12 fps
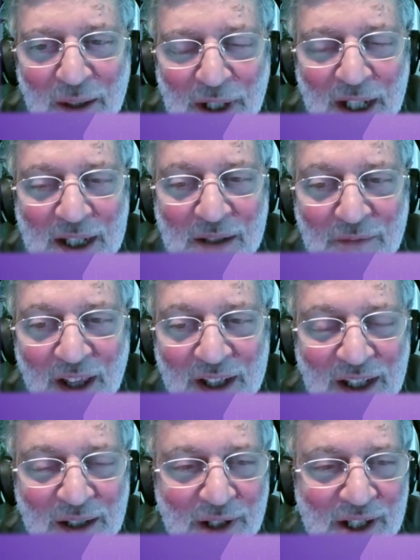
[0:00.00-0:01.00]
up kissing while the
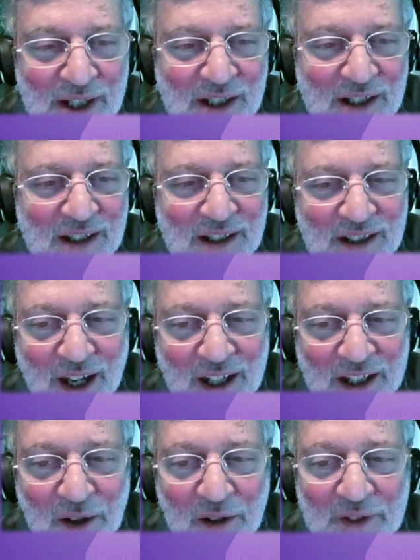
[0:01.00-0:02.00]
TV's
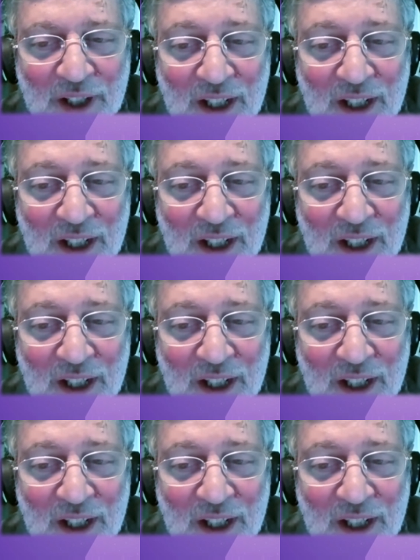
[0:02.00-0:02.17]
signing off.